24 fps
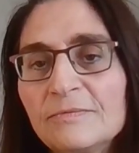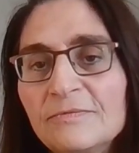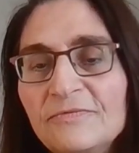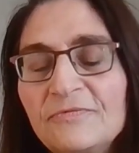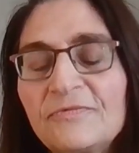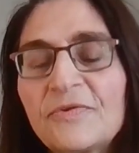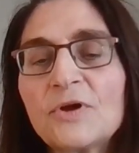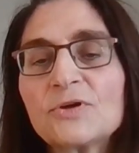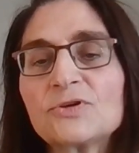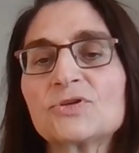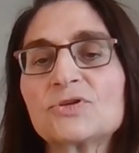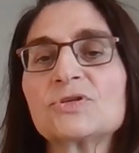
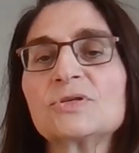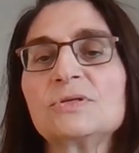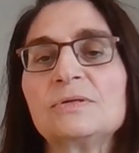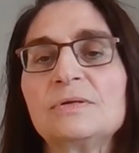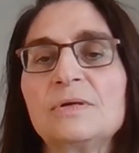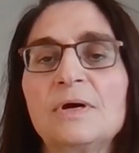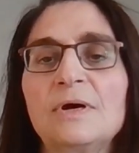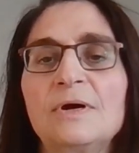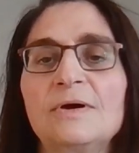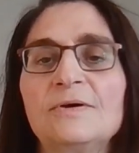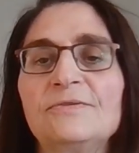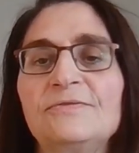function
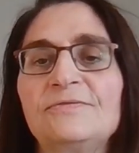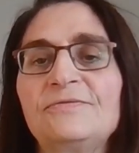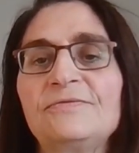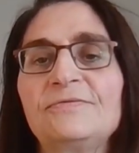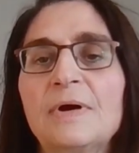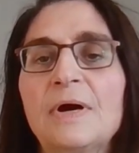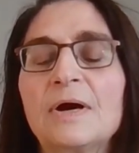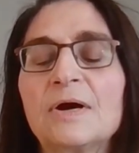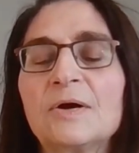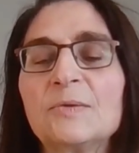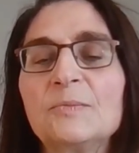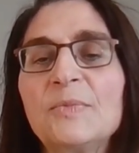of
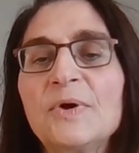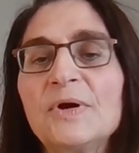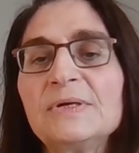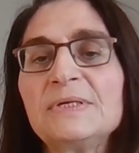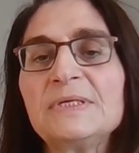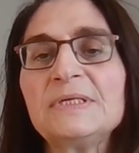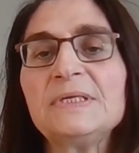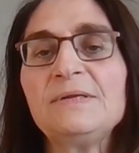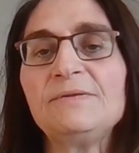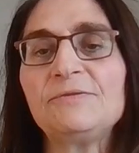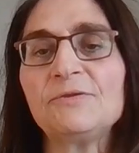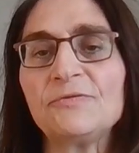our
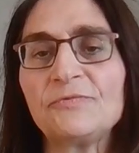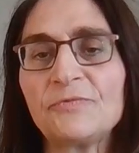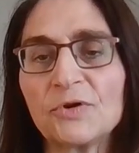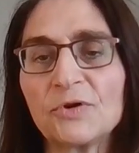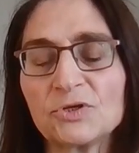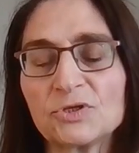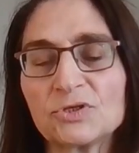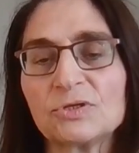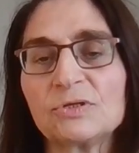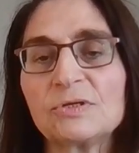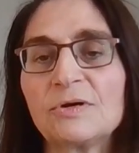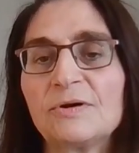body, the
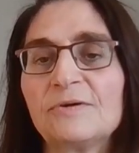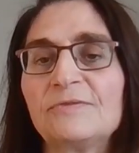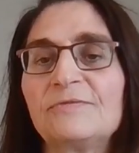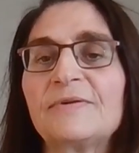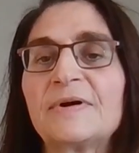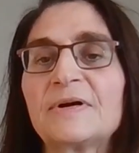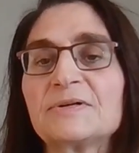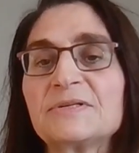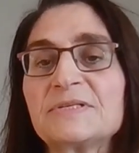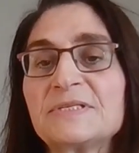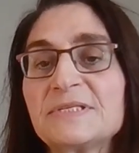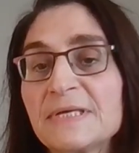function of
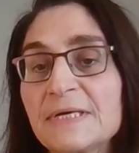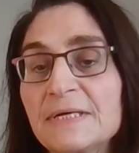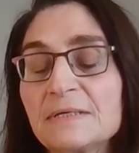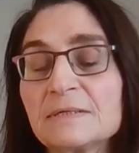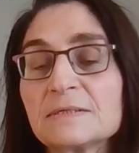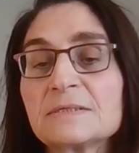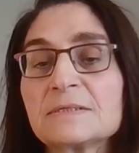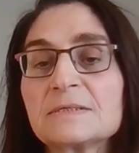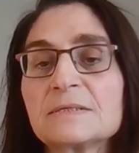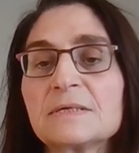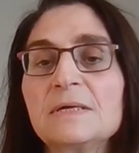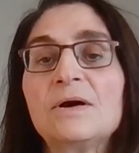our
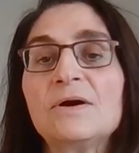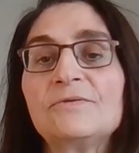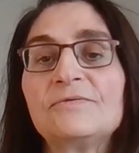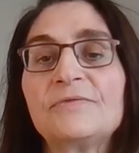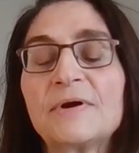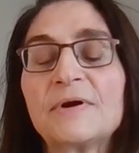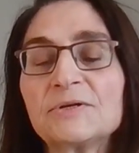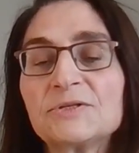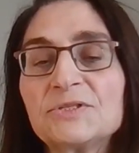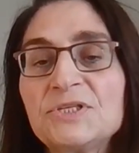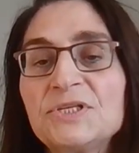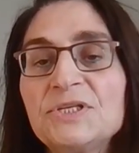cells, of
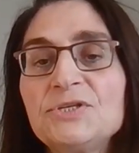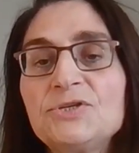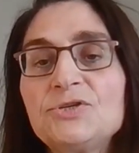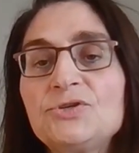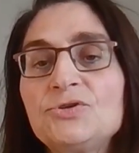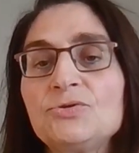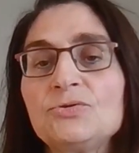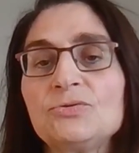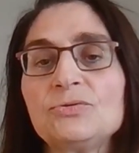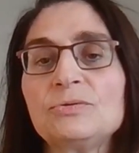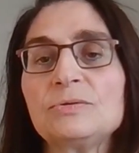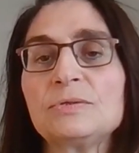our
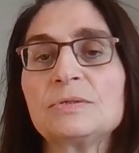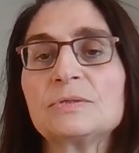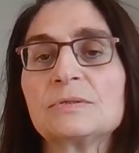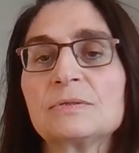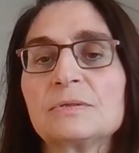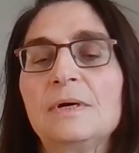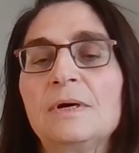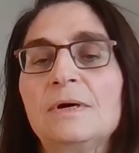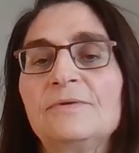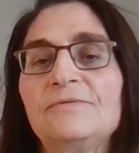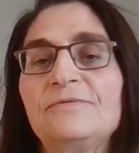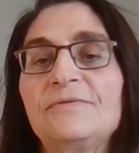tissues,
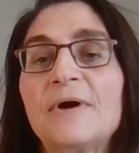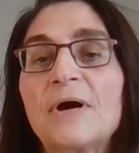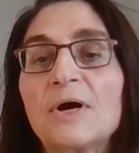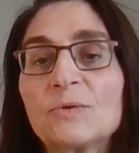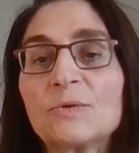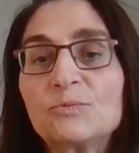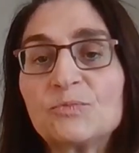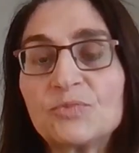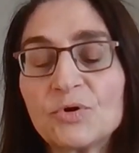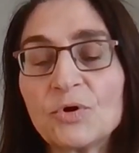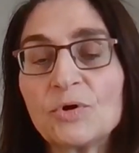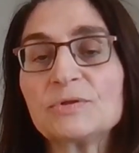of our
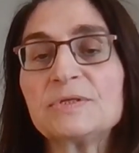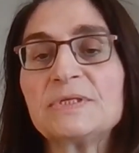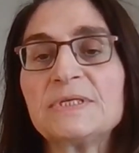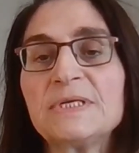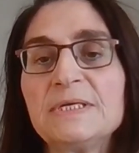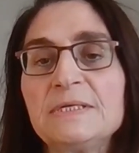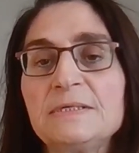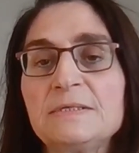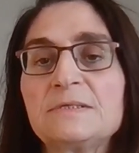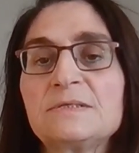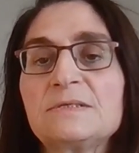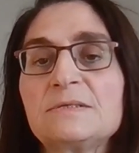
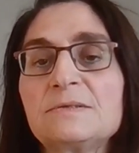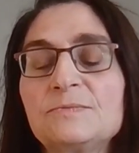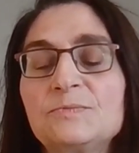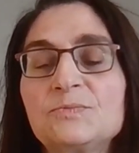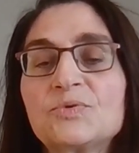proteins.